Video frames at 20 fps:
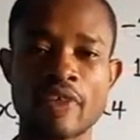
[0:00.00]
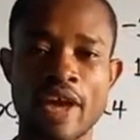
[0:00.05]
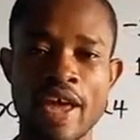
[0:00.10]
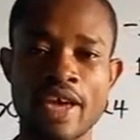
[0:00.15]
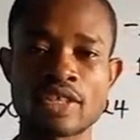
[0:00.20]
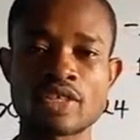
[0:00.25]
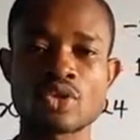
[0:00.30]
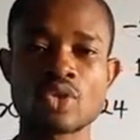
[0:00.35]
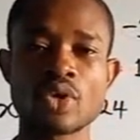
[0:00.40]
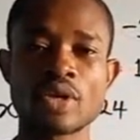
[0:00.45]

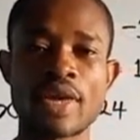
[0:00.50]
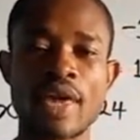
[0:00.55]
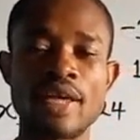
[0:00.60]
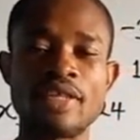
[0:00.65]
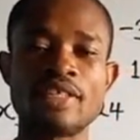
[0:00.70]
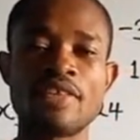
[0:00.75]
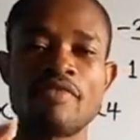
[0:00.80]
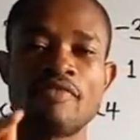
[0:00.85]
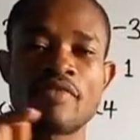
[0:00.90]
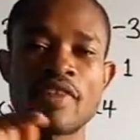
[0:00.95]
x to
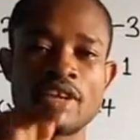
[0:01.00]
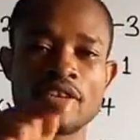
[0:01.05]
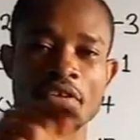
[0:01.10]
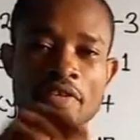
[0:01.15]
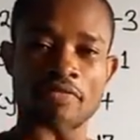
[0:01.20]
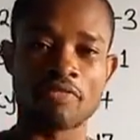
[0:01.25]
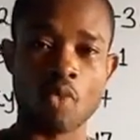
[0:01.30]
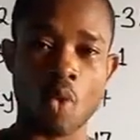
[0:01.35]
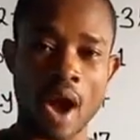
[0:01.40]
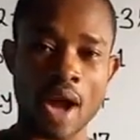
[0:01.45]
get the value
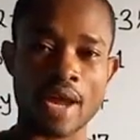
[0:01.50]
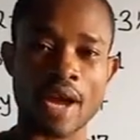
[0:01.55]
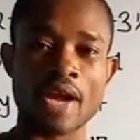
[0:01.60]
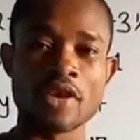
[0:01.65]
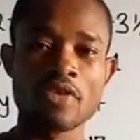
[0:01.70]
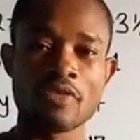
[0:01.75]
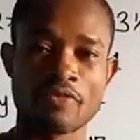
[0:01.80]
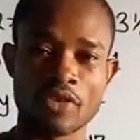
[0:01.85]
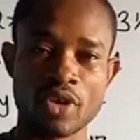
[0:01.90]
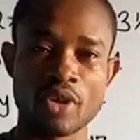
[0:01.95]
of y. Are
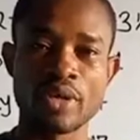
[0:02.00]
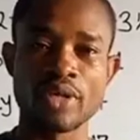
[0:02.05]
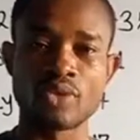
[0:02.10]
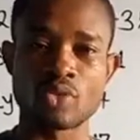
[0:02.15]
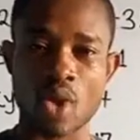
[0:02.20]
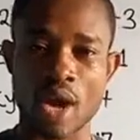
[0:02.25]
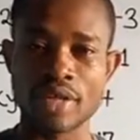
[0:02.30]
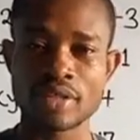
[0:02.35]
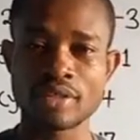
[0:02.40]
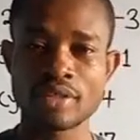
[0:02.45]
you following,
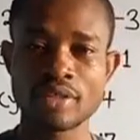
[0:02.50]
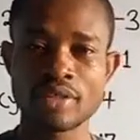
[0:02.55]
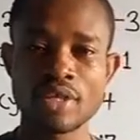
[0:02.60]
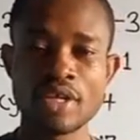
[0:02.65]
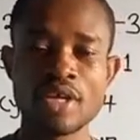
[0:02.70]
right?